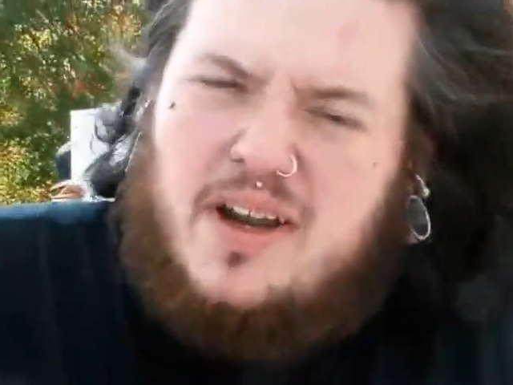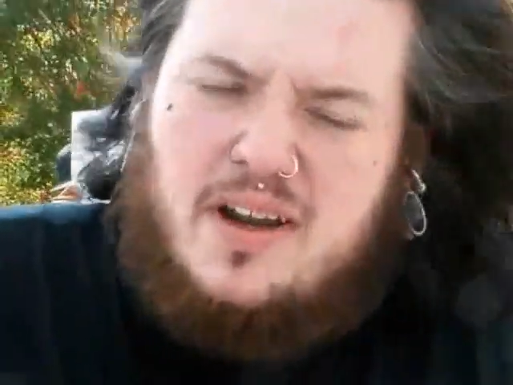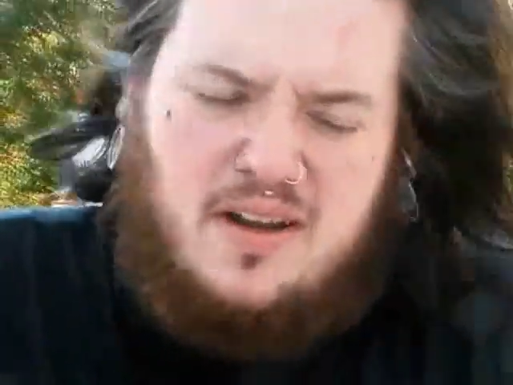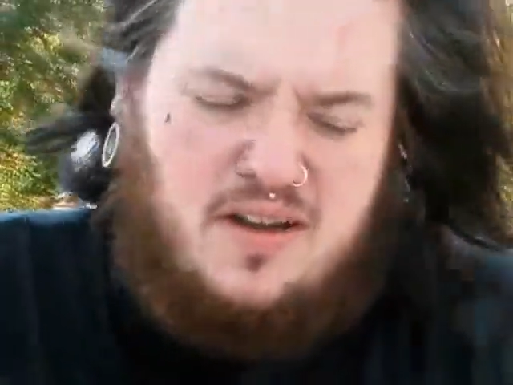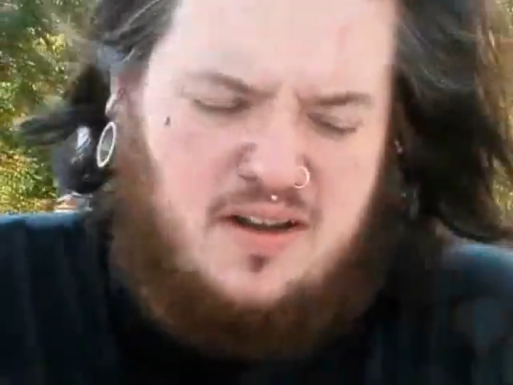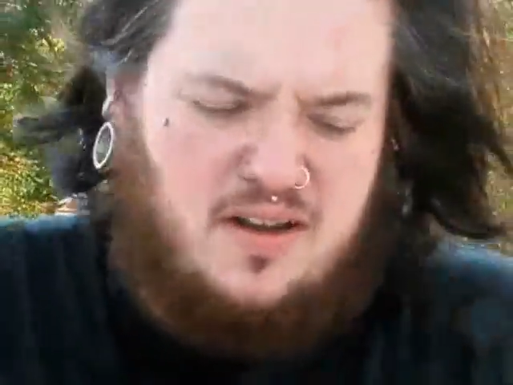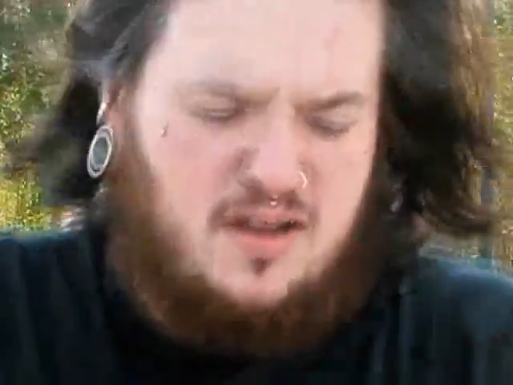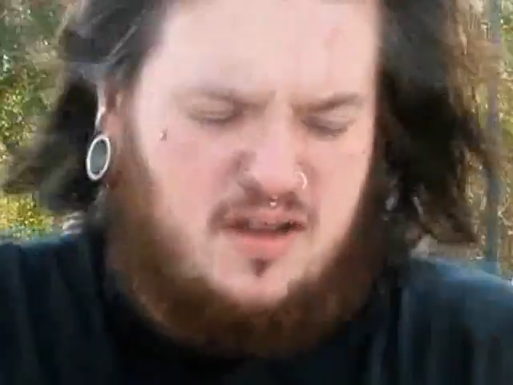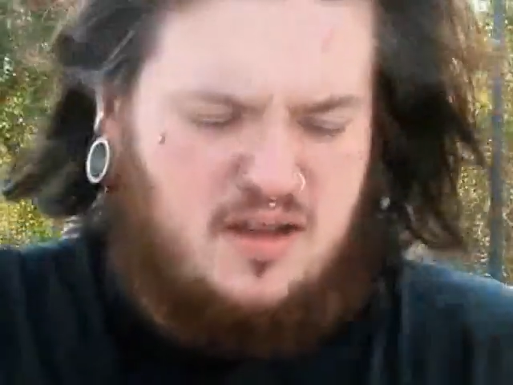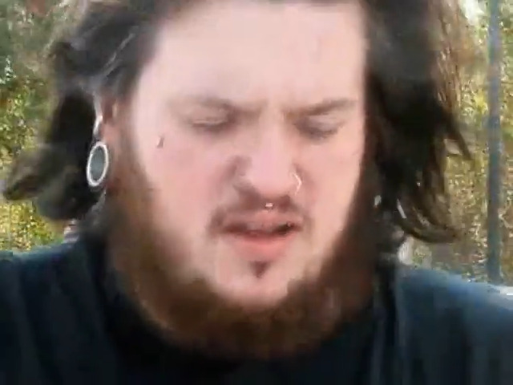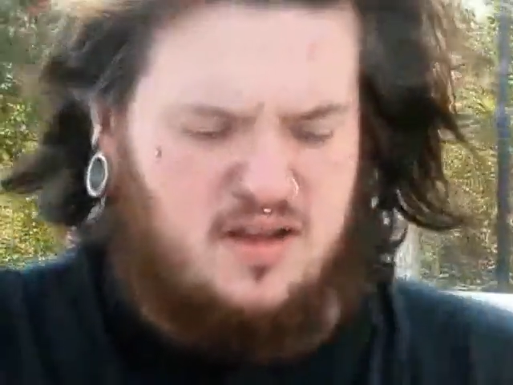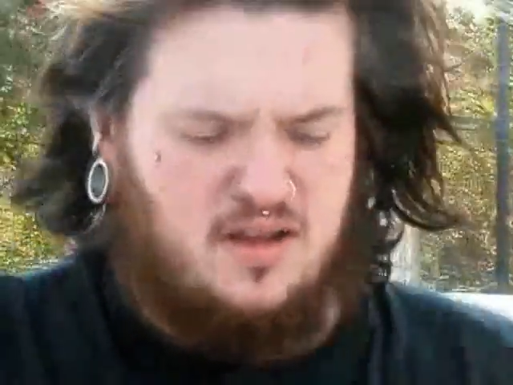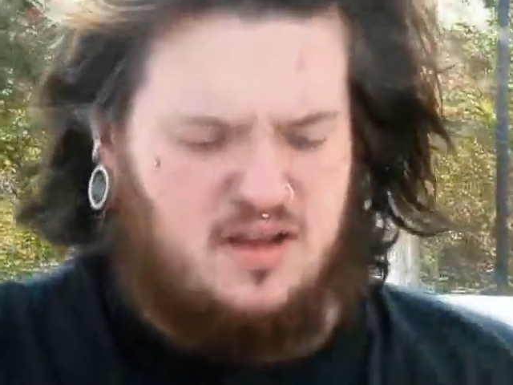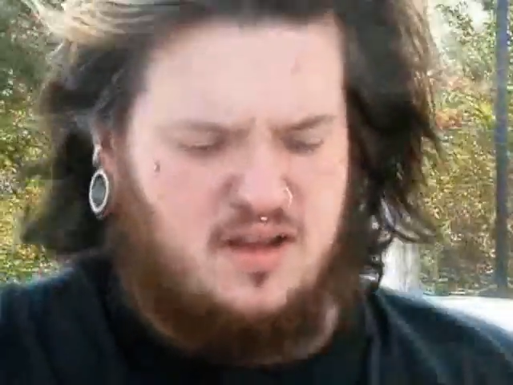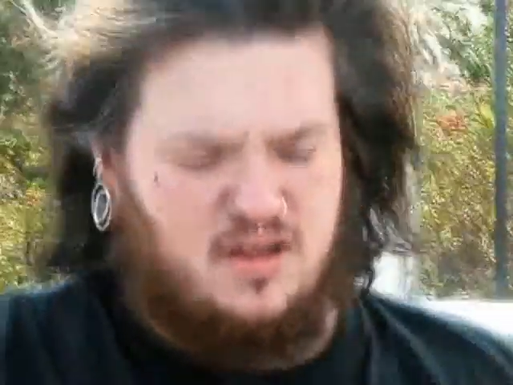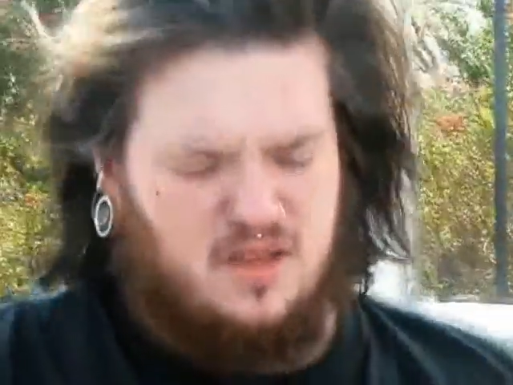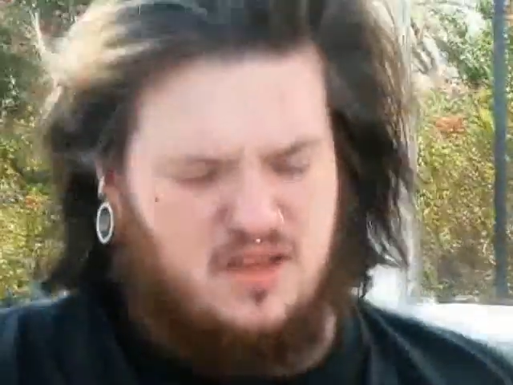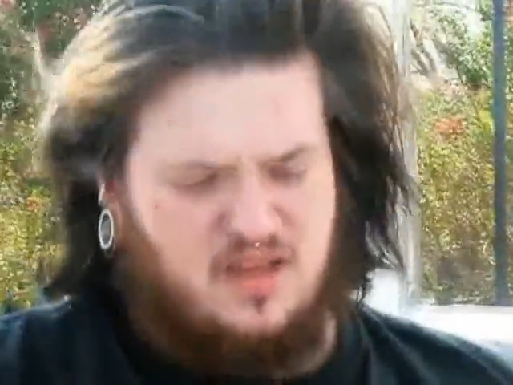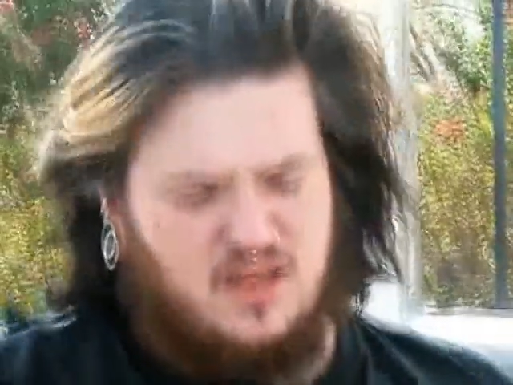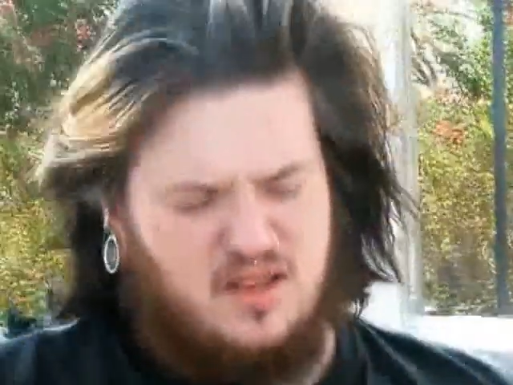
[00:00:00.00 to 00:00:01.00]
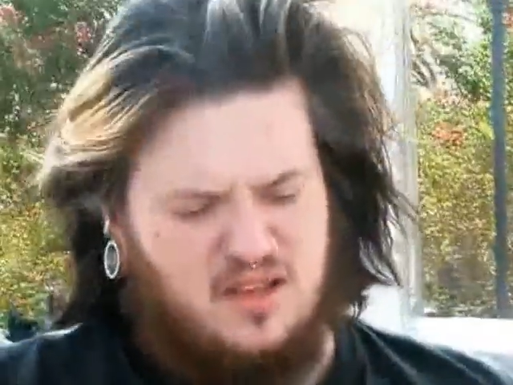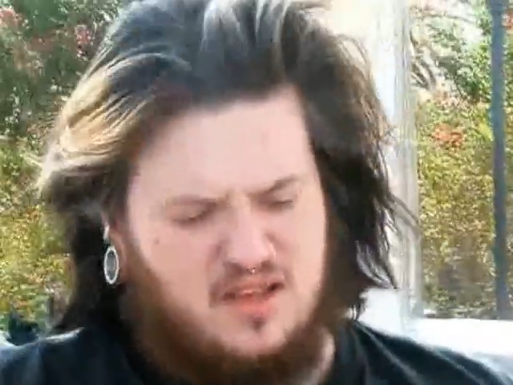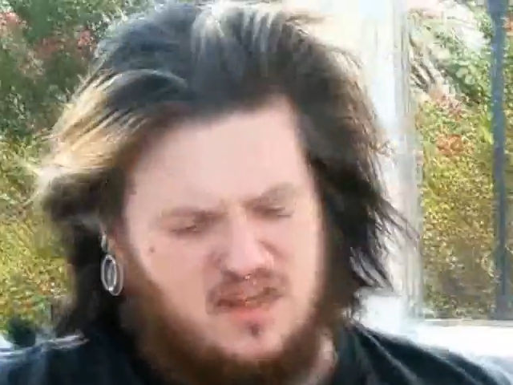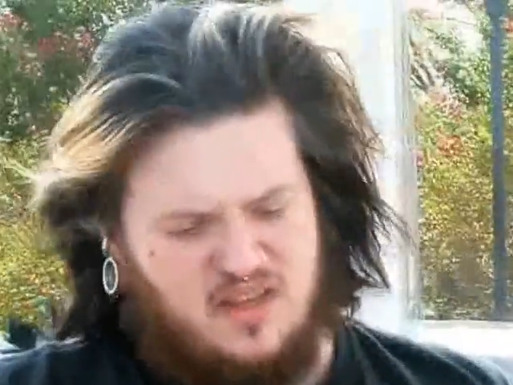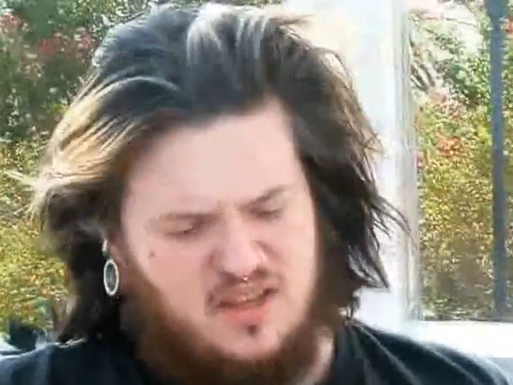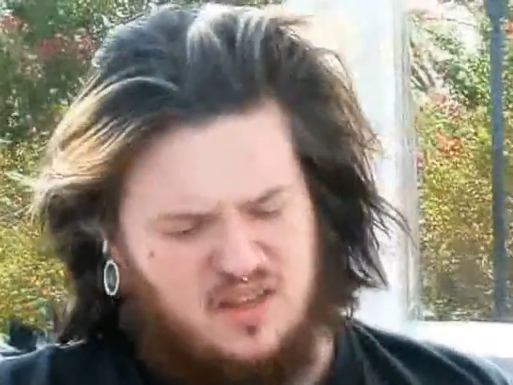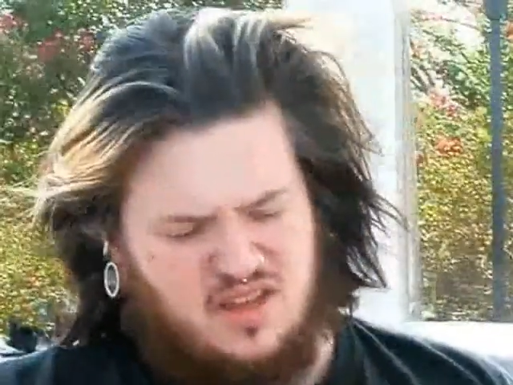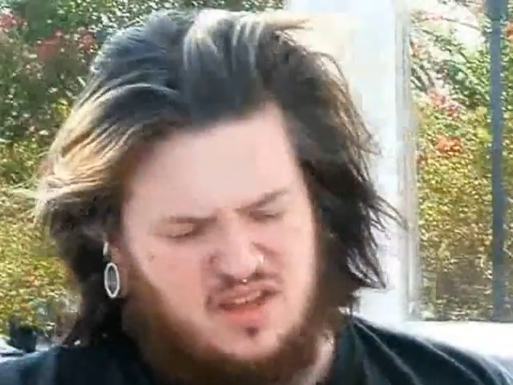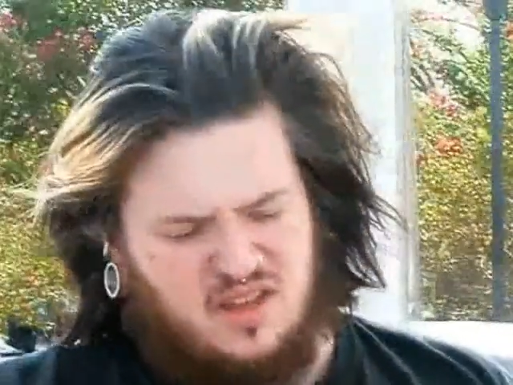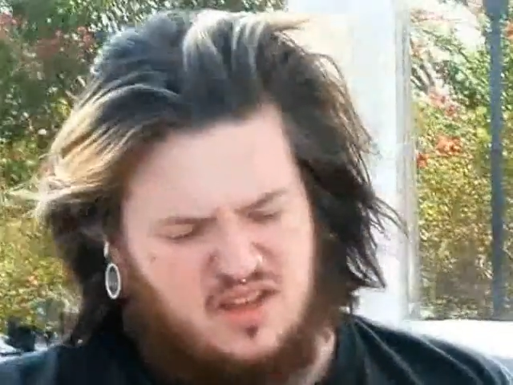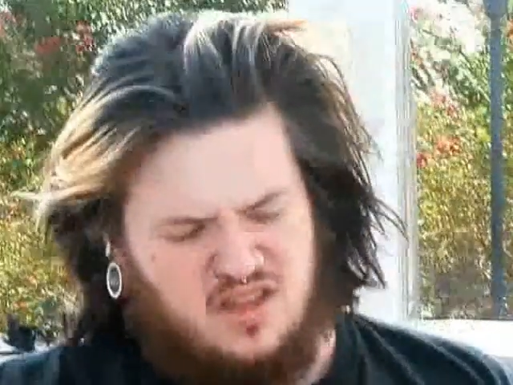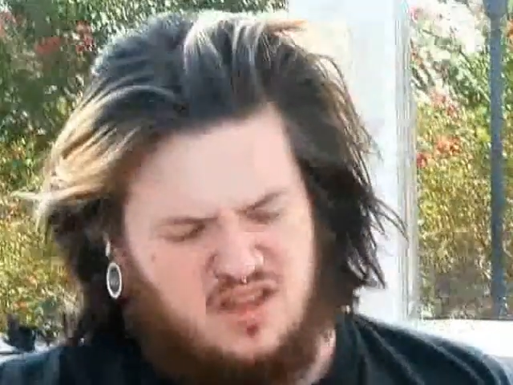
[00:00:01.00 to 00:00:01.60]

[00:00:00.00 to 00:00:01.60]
free. We are not